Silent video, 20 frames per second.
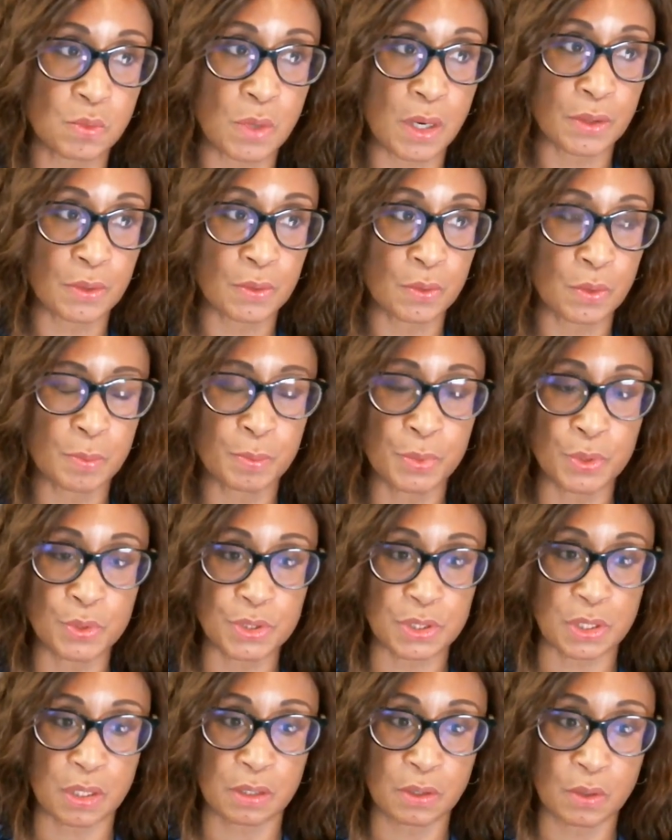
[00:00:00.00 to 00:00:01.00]
whether we're
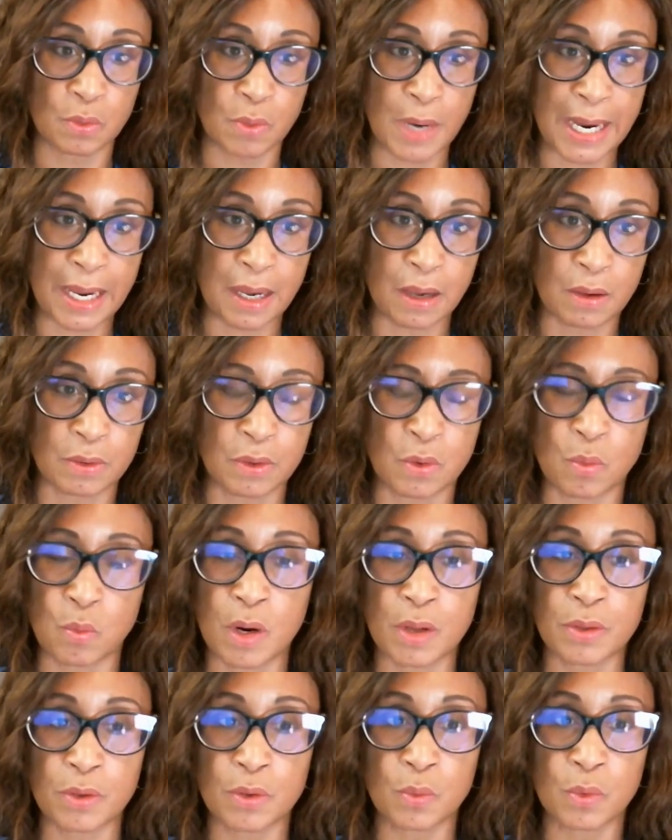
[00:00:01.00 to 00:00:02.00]
boots on ground or
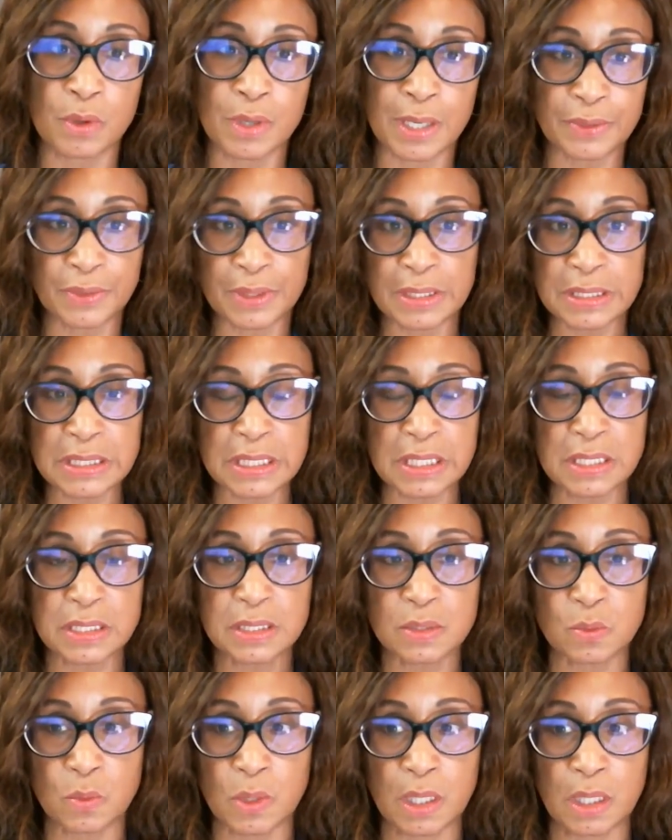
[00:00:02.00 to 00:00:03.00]
whether we're at the
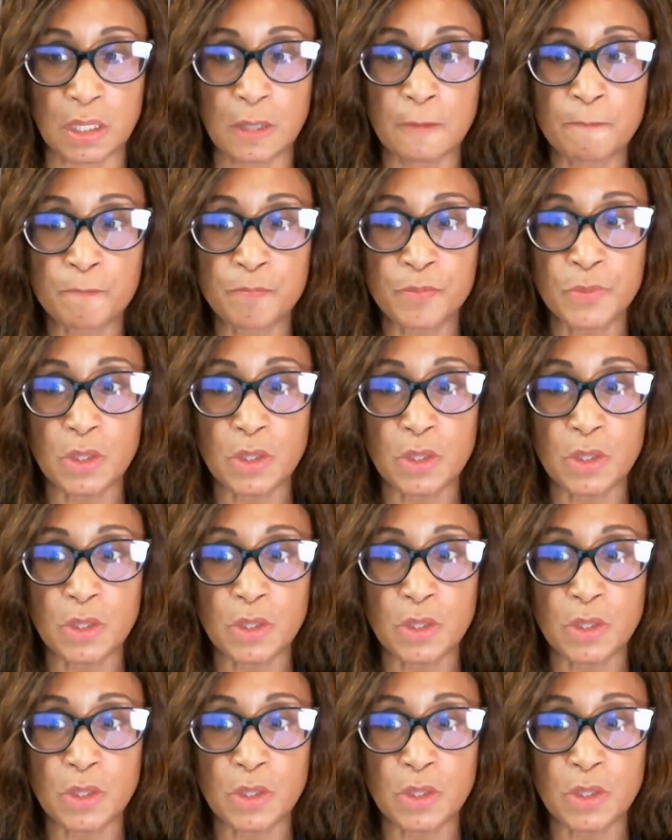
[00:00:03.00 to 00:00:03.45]
C-suite,